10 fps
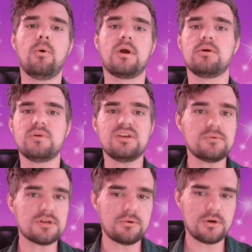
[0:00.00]
where we
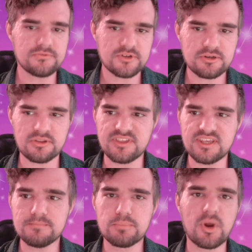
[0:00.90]
will go over
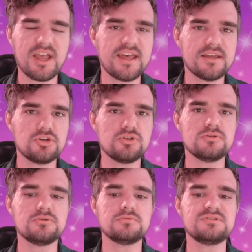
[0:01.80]
the brand
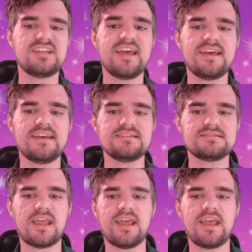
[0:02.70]
new Dazed